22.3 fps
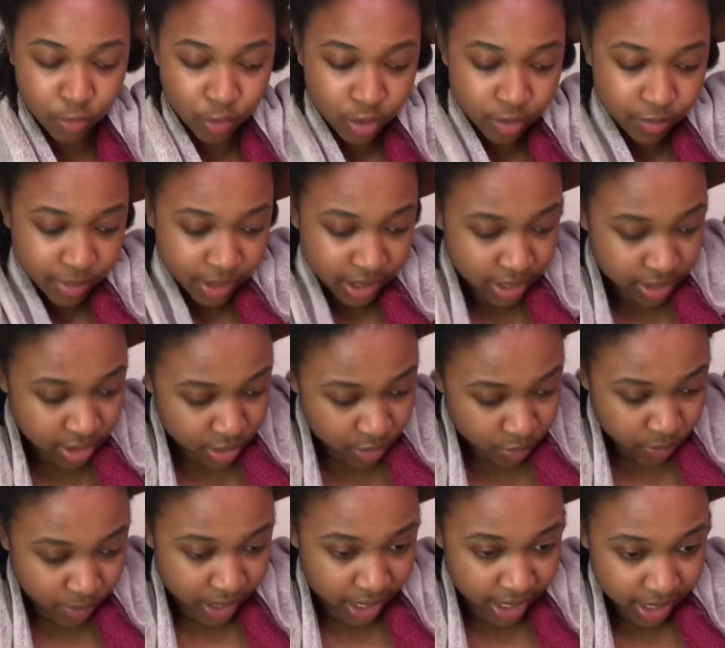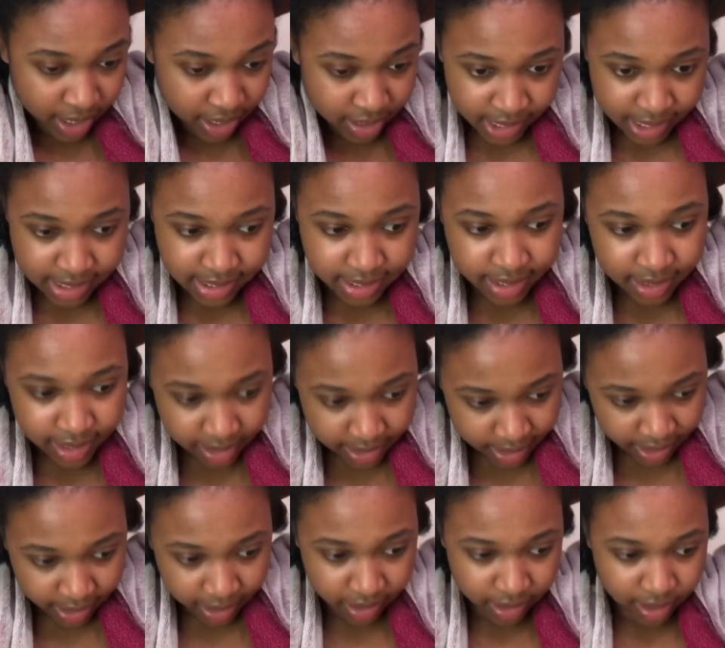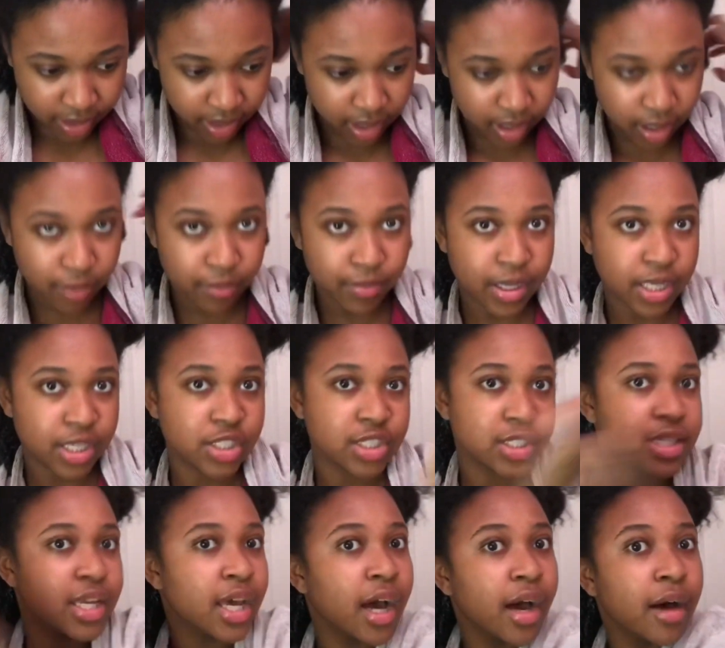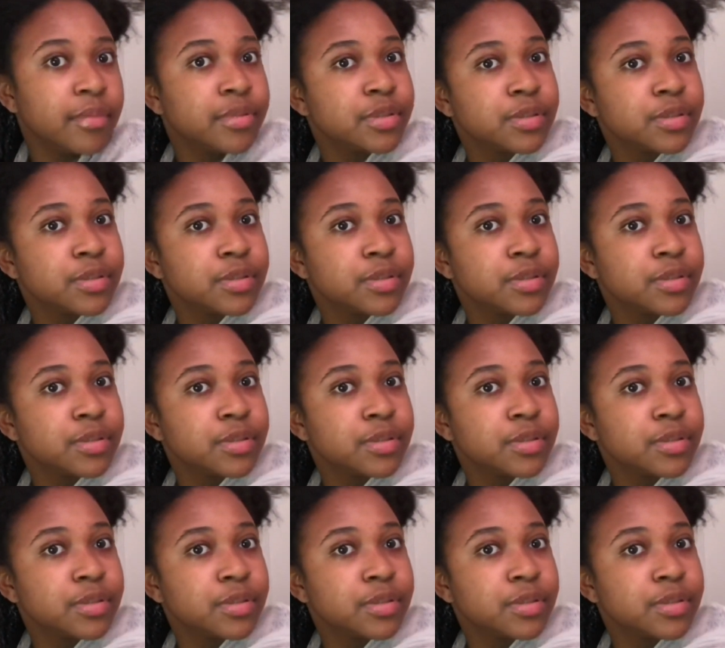But either way, it's gonna get in your hair, but it just helps